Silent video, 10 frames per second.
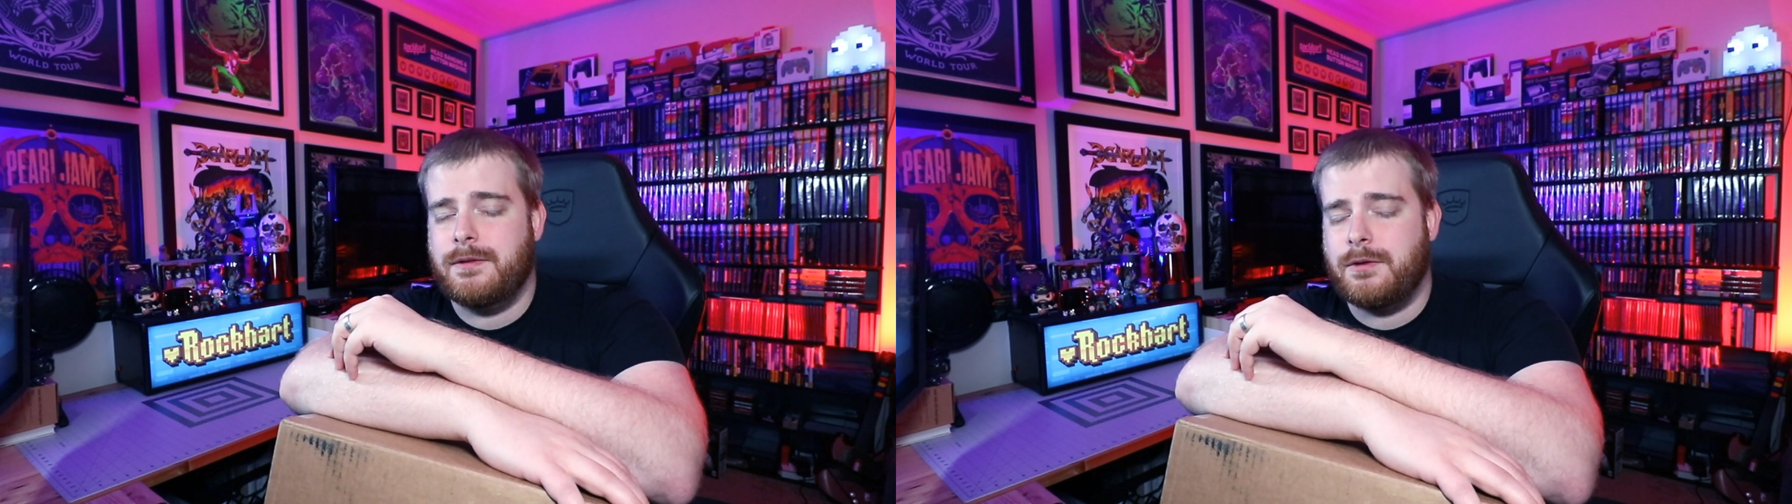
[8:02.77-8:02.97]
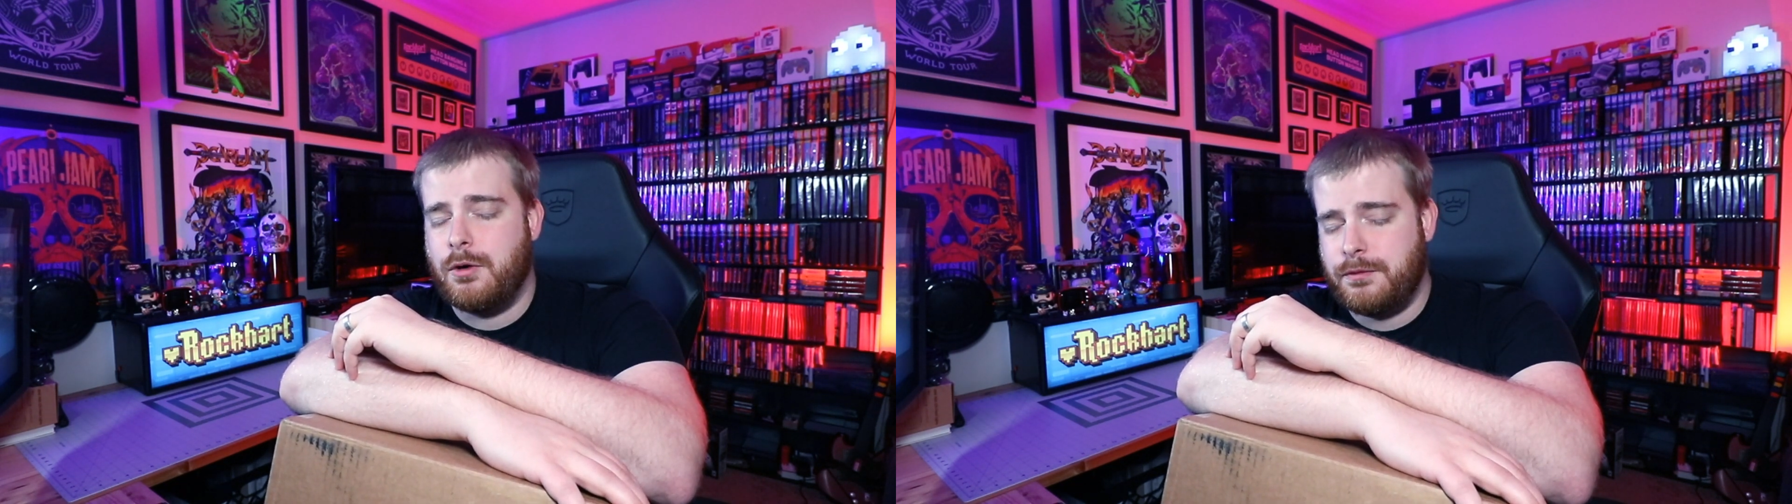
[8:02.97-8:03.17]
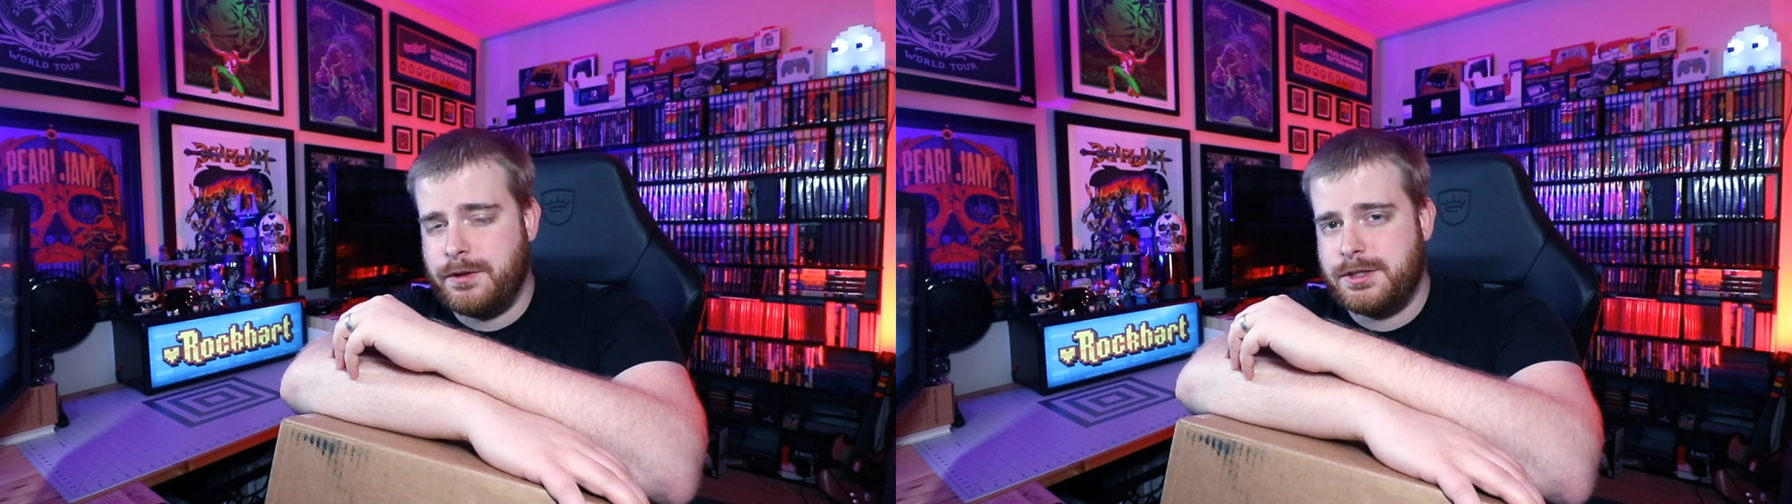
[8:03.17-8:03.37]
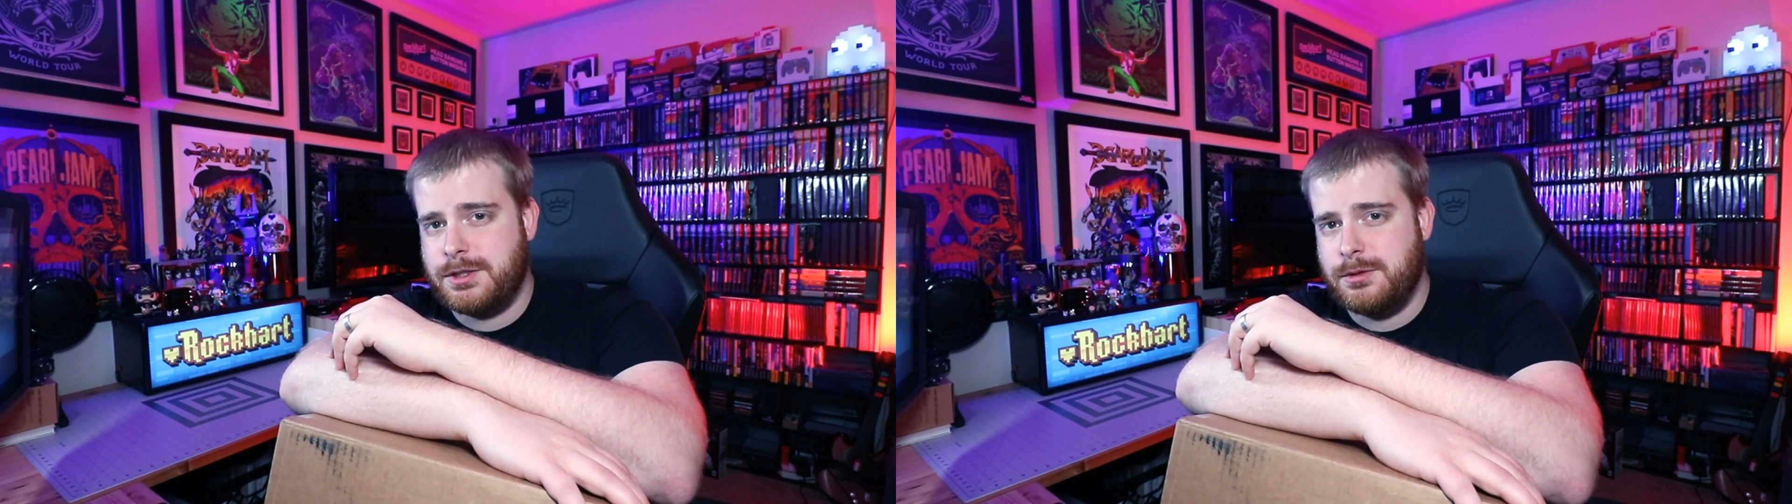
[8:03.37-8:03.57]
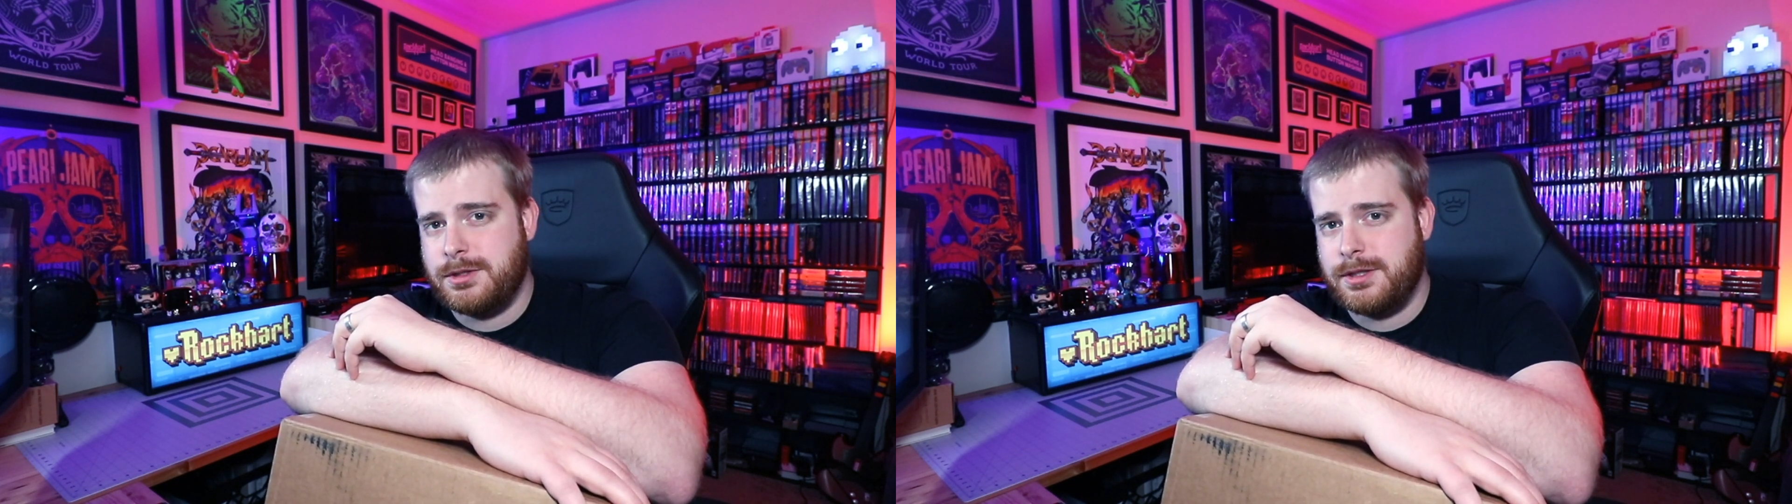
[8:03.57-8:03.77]
hopefully
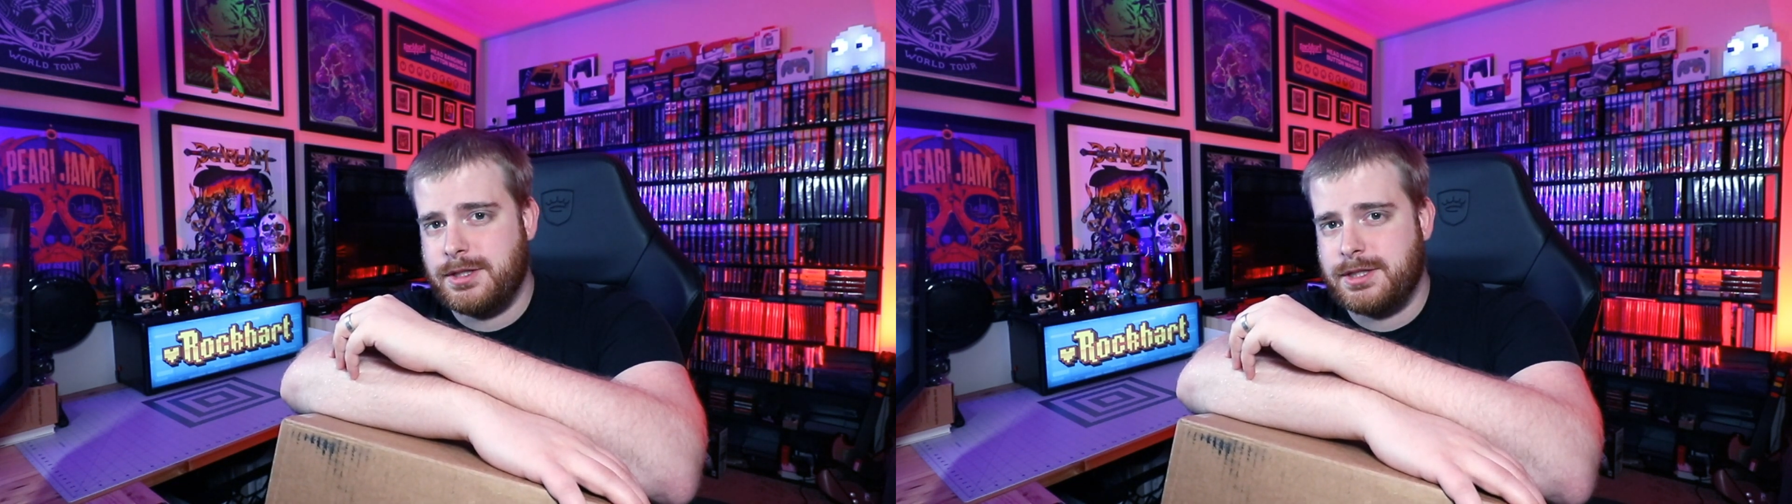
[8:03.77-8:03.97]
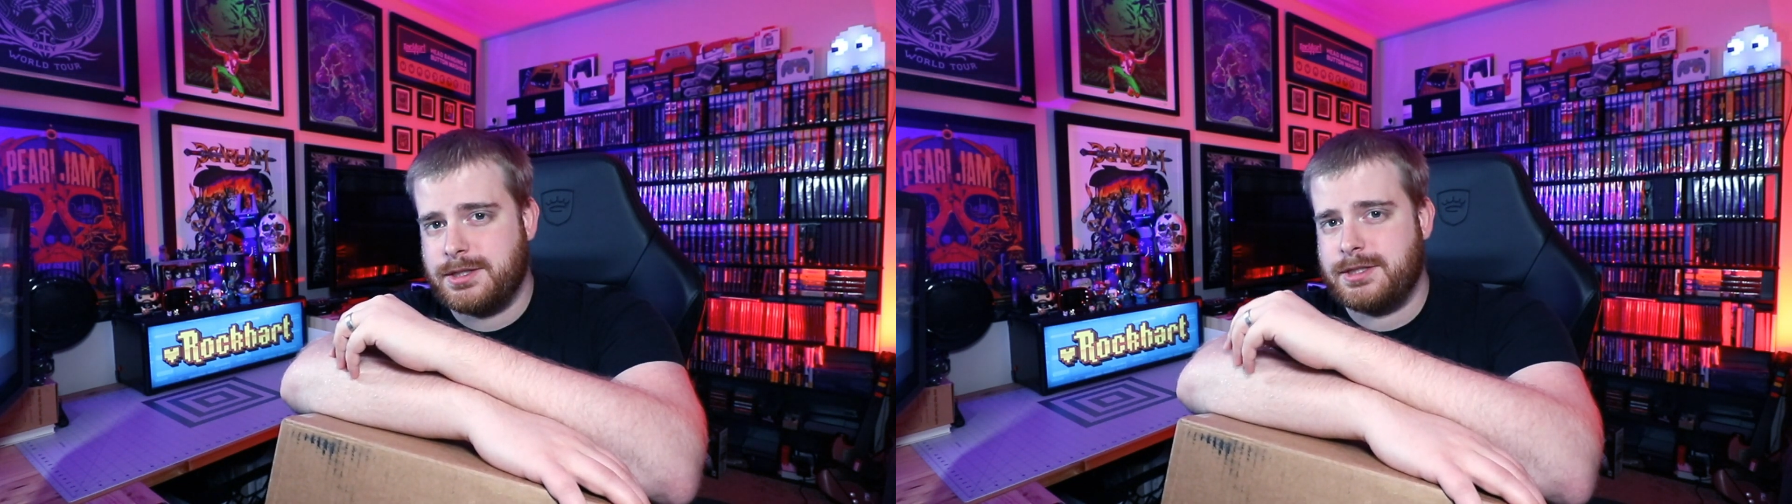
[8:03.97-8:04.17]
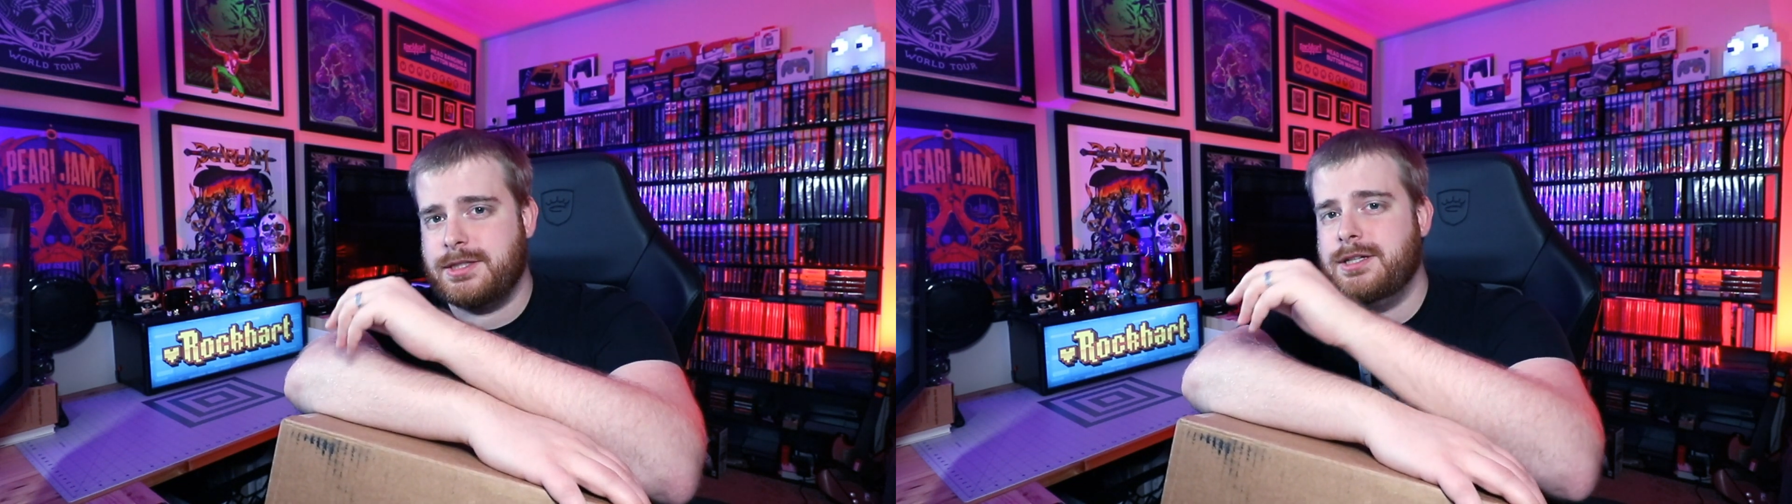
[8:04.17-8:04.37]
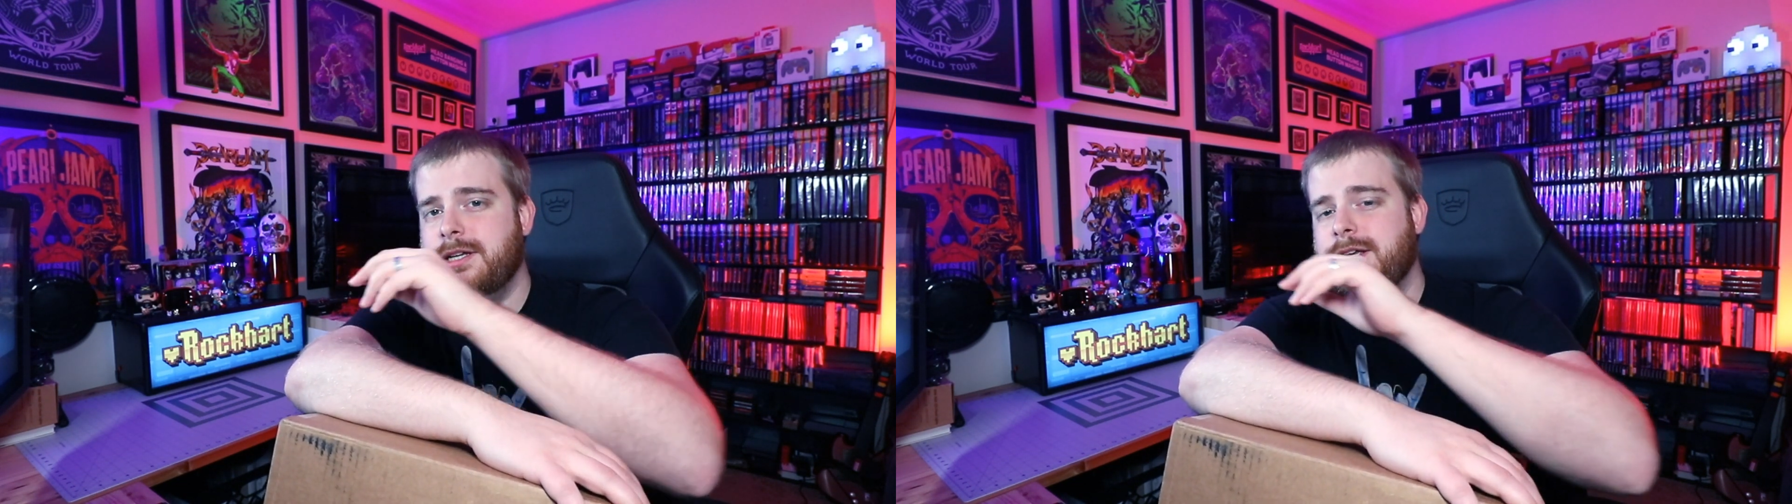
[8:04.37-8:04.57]
sooner than this.